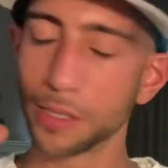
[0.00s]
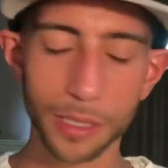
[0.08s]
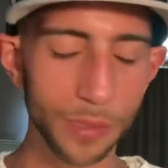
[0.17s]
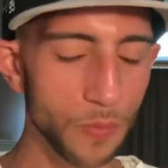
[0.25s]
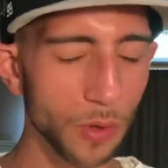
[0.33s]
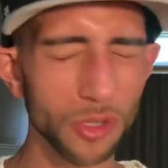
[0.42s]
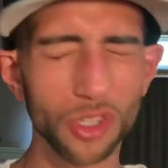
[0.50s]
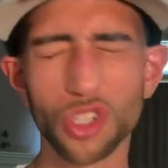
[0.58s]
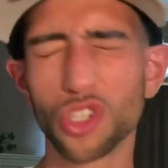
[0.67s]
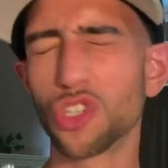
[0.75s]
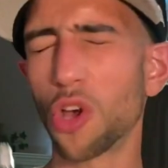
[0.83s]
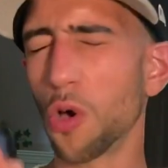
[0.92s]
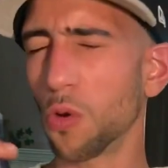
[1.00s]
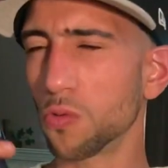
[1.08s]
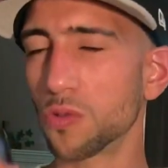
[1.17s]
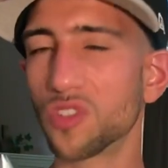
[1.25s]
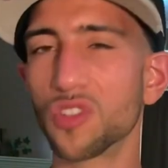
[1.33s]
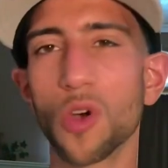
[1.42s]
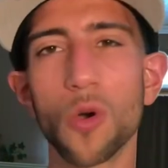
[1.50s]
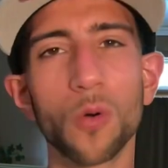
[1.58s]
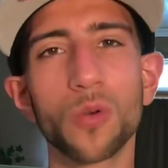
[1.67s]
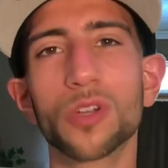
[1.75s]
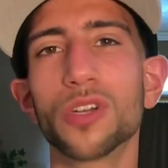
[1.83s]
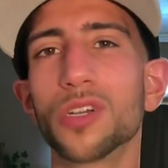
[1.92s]
Smells
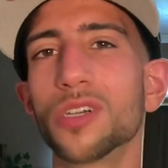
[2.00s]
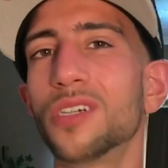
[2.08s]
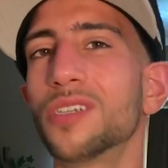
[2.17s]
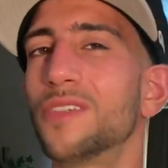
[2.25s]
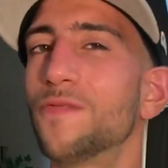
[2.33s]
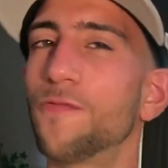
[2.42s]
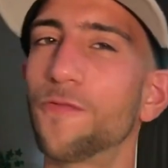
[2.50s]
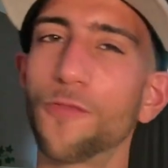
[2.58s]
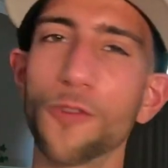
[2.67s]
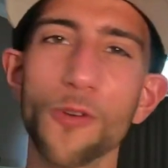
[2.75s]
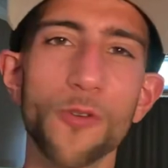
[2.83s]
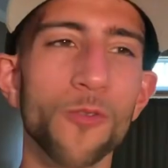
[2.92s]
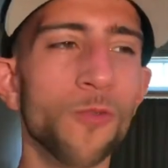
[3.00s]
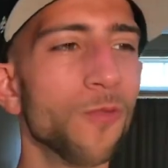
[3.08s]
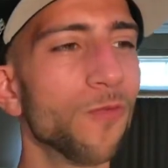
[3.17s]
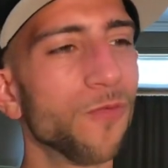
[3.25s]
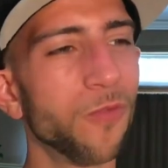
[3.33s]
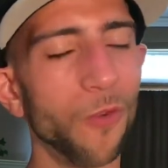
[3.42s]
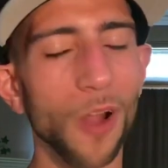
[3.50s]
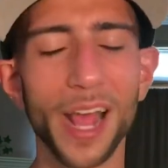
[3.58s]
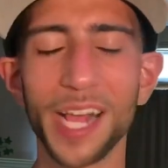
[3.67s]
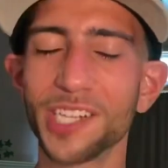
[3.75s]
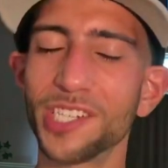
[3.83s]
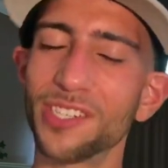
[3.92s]
so good. Fruit,
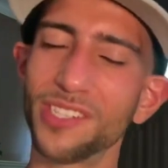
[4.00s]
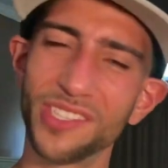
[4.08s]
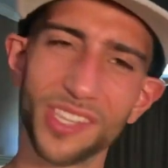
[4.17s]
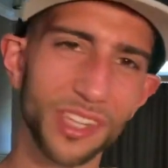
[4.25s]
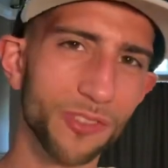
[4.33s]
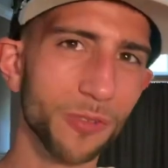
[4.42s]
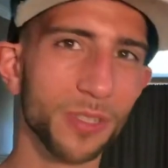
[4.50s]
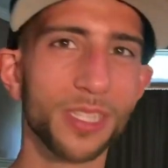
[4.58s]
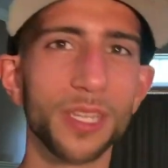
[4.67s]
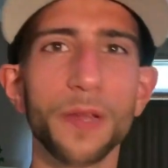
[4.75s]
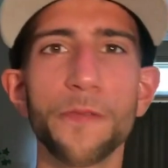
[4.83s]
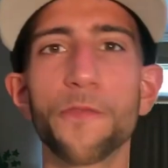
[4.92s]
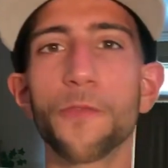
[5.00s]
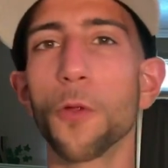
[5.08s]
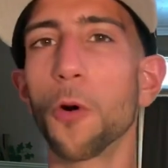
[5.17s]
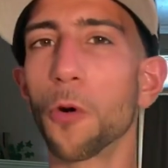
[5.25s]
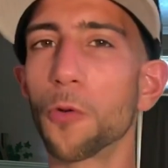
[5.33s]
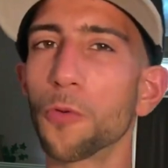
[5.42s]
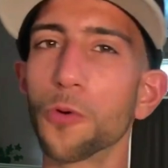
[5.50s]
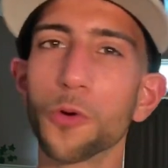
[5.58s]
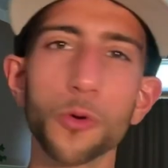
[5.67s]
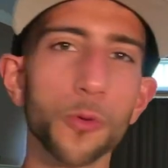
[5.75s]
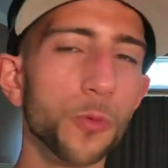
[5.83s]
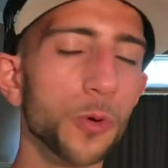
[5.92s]
fresh, citrusy,
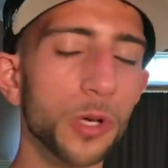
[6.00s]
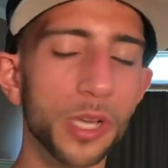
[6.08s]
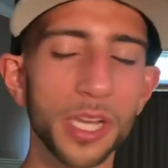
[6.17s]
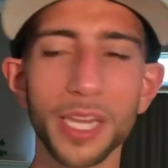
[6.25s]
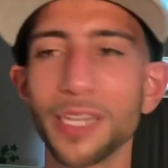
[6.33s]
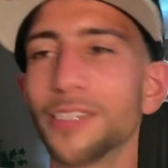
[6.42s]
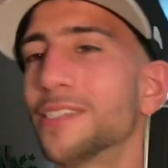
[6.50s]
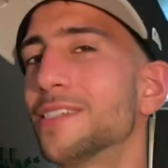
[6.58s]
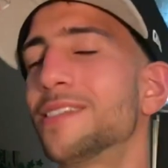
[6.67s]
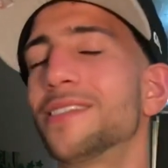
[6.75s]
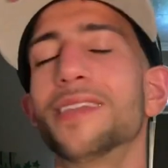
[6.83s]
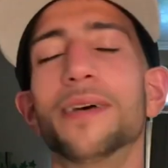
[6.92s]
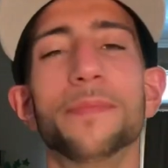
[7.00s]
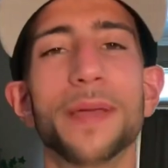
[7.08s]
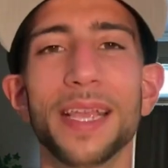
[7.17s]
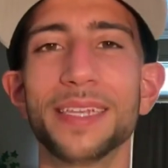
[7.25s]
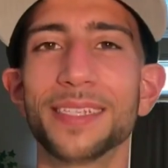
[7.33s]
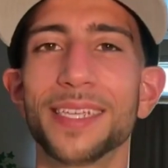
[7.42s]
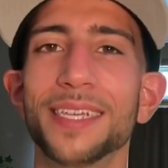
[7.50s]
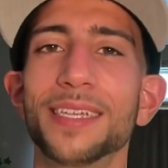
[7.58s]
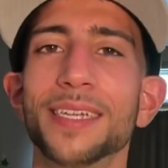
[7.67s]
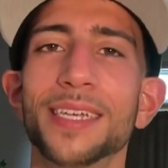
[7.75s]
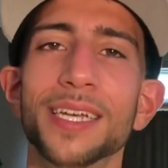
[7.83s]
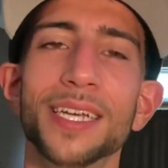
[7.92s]
floral, woody, just
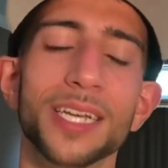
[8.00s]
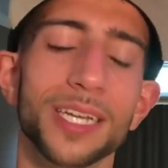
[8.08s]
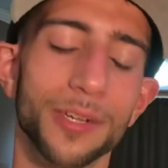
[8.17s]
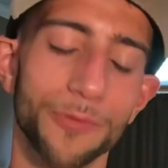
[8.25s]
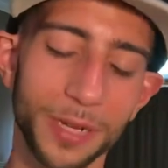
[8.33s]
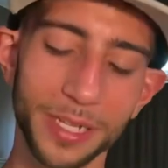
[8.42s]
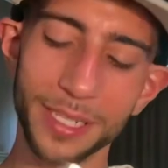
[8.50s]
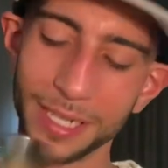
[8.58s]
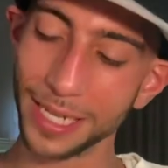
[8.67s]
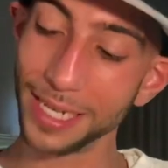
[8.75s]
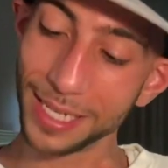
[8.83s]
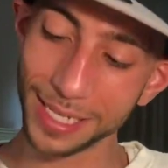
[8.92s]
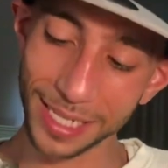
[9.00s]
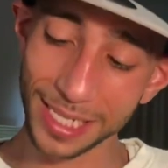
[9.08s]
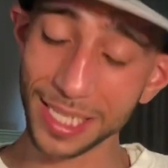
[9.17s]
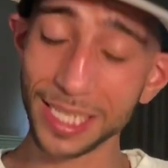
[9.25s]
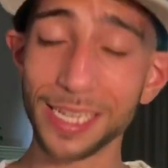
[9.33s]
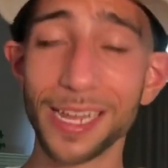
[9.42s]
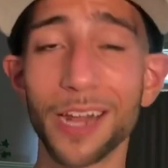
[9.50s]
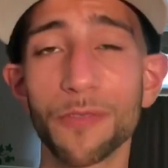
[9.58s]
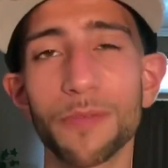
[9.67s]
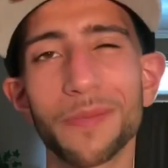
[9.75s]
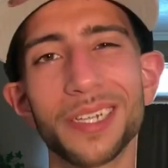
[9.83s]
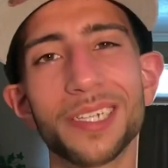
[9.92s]
amazing. Reason this is an
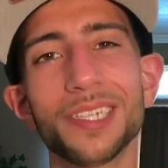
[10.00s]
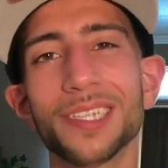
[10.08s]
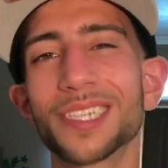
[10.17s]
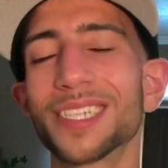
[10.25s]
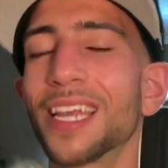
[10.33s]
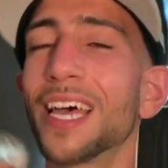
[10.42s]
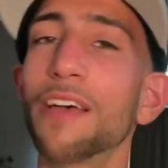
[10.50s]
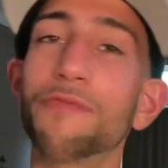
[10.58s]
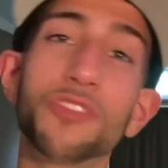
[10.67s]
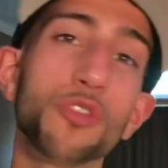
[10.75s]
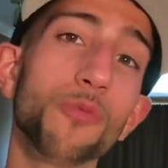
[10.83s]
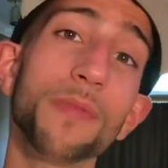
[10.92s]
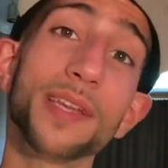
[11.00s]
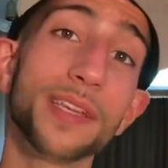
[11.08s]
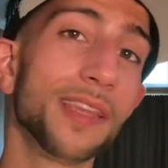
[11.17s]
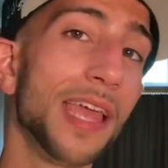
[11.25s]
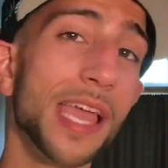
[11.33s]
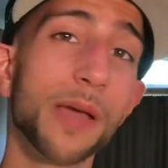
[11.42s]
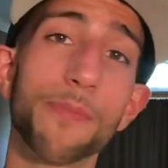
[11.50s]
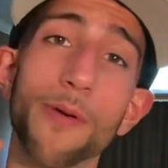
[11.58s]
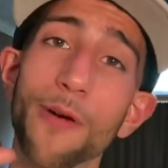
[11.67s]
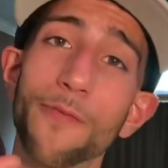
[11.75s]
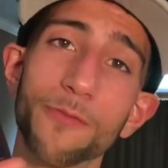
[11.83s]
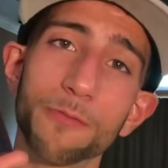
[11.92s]
honorable mention is because I have too many damn
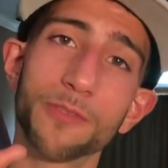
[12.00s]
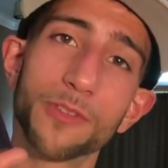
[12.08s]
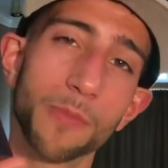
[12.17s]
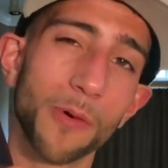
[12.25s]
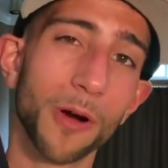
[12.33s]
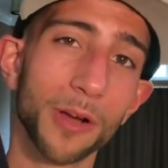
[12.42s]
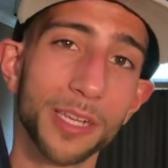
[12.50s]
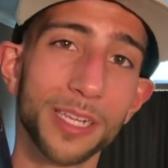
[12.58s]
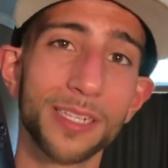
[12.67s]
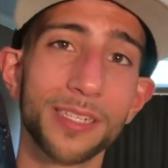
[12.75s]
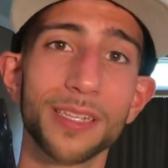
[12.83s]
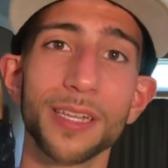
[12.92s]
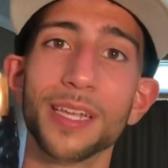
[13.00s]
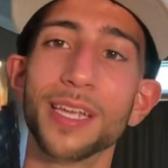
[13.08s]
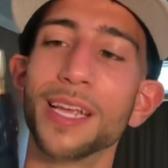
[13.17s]
Parfums de Marleys,